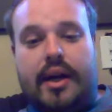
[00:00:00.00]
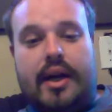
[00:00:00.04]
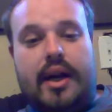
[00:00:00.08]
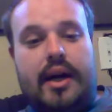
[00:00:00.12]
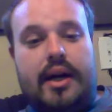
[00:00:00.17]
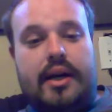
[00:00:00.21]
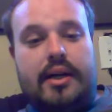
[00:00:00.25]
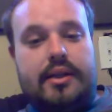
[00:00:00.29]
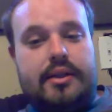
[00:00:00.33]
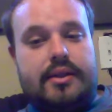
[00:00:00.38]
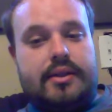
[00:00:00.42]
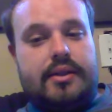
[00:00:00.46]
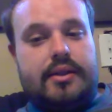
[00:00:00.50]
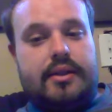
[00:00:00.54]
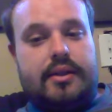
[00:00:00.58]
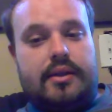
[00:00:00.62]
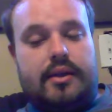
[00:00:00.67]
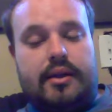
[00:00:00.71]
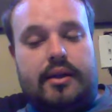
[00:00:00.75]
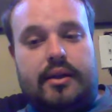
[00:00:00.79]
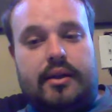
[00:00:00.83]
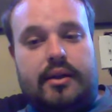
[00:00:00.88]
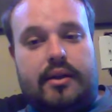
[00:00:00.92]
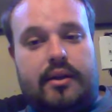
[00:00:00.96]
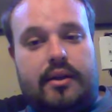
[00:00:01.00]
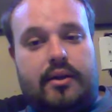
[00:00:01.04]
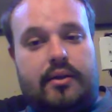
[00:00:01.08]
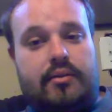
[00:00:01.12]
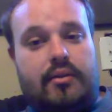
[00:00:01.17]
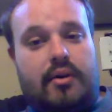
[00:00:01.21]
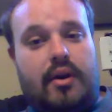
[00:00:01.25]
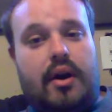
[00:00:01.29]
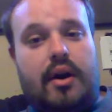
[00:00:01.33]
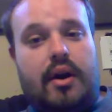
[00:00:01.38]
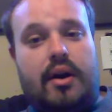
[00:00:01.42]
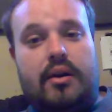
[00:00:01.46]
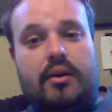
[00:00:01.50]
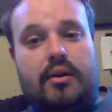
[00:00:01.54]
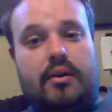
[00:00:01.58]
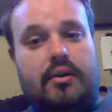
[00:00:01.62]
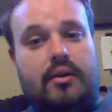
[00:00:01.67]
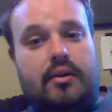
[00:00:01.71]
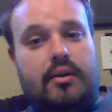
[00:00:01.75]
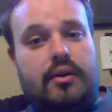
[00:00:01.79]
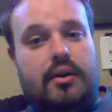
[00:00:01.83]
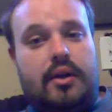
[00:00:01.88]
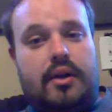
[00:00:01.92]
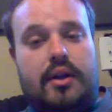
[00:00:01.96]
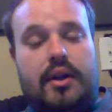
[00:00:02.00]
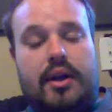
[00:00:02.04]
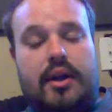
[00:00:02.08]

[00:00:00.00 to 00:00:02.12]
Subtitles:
guys, the throttle,